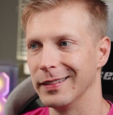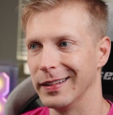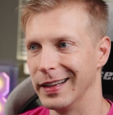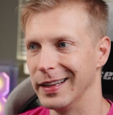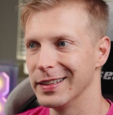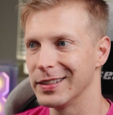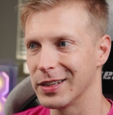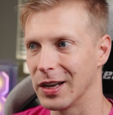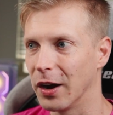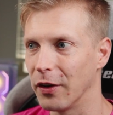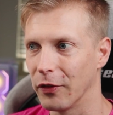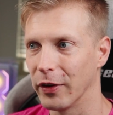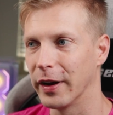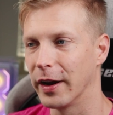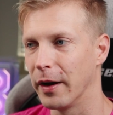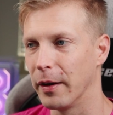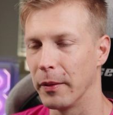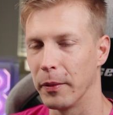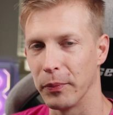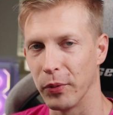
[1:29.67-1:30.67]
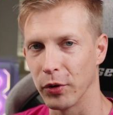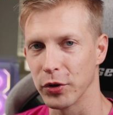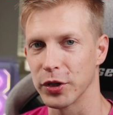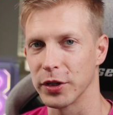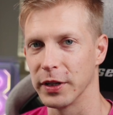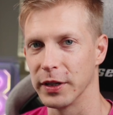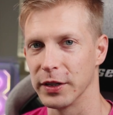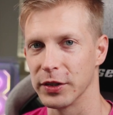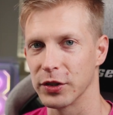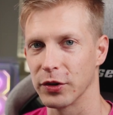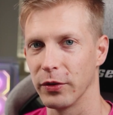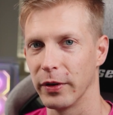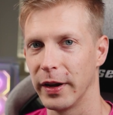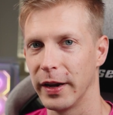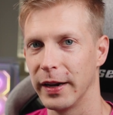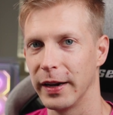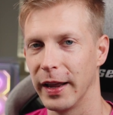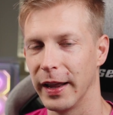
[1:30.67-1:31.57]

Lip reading: is covering up a portion of the screen,